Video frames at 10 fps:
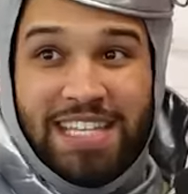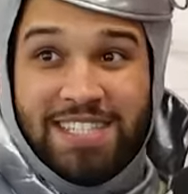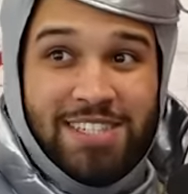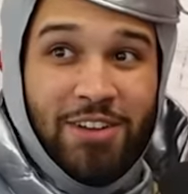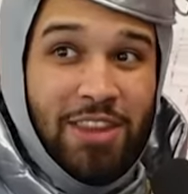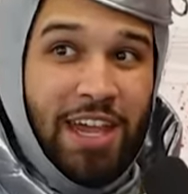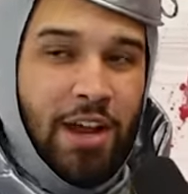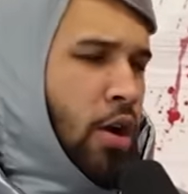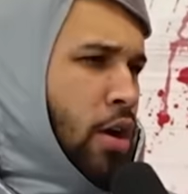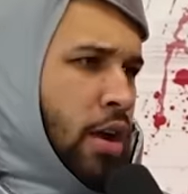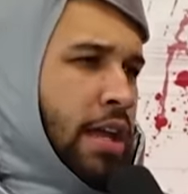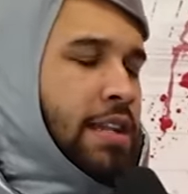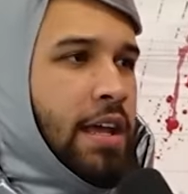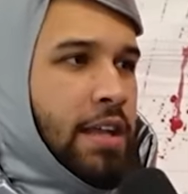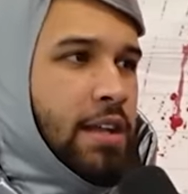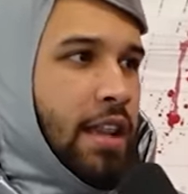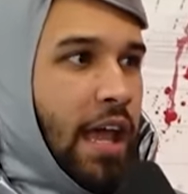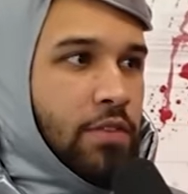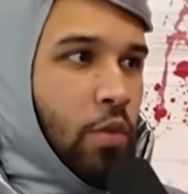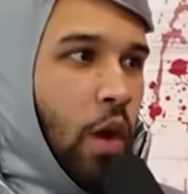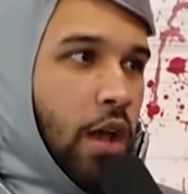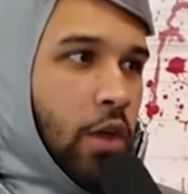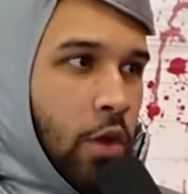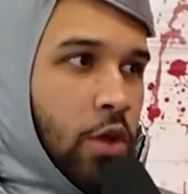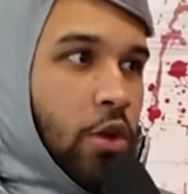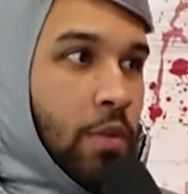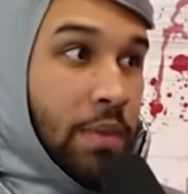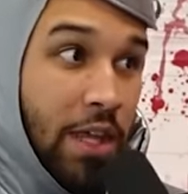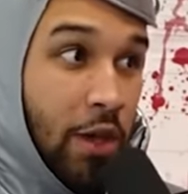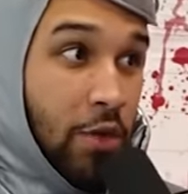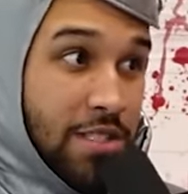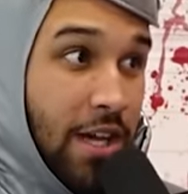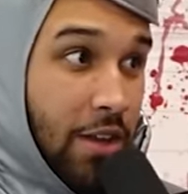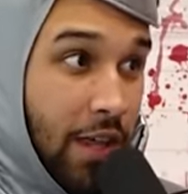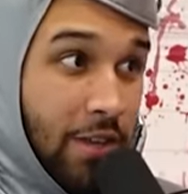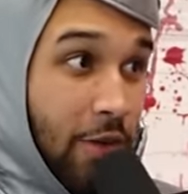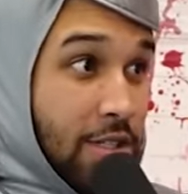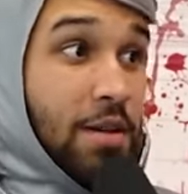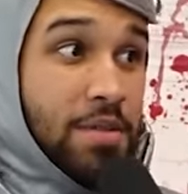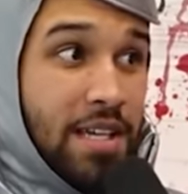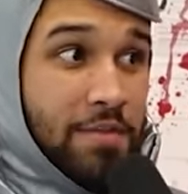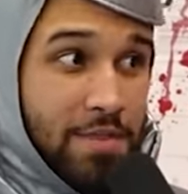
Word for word: It's still there, or it left while you knew me, but it was there like the first couple times